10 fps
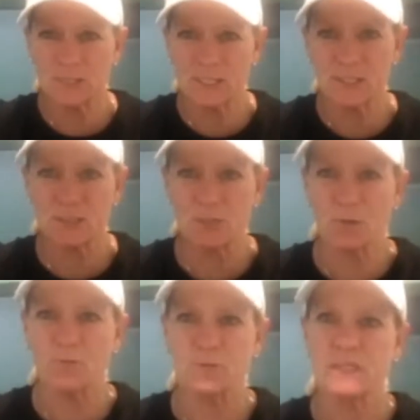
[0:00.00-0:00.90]
changes
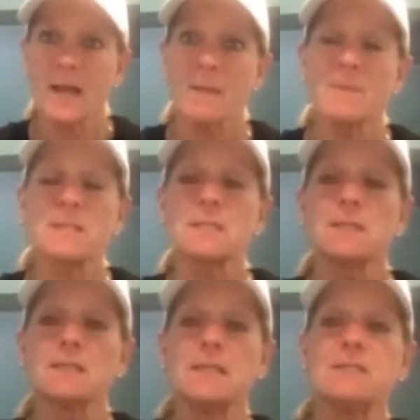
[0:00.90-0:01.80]
over time that's
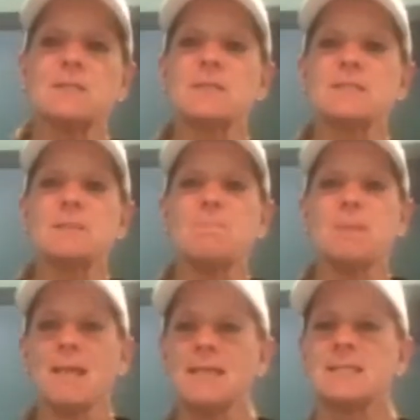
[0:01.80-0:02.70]
going to lead to these
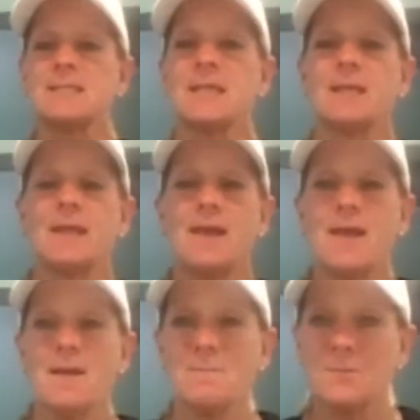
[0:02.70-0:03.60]
amazing,
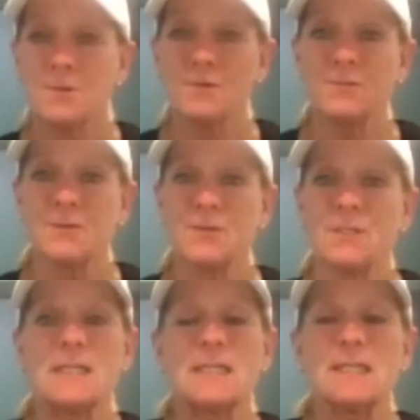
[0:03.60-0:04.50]

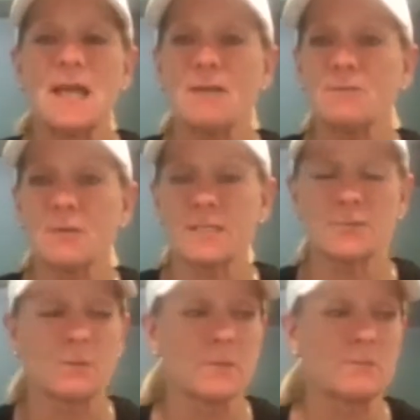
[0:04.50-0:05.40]
beautiful,
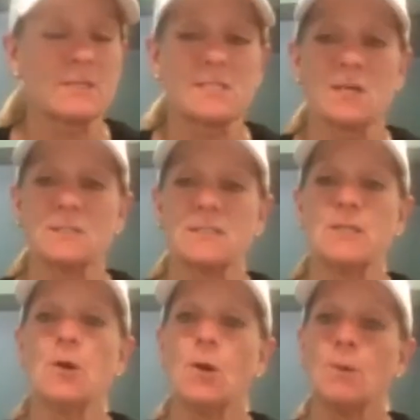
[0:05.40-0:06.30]
life-transforming results.
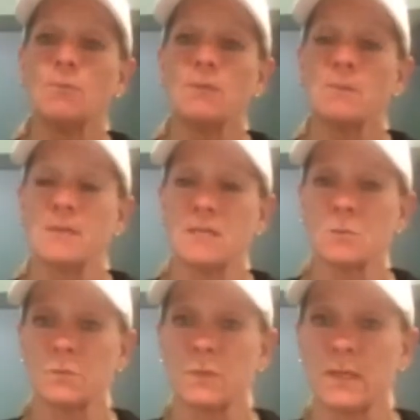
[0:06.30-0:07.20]
And hopefully, because
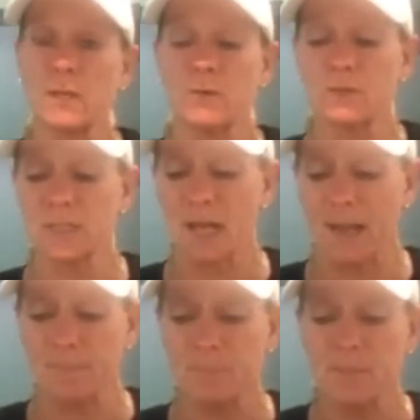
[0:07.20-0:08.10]
we're doing it over
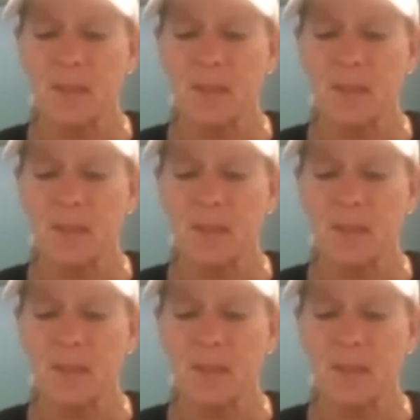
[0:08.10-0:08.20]
time,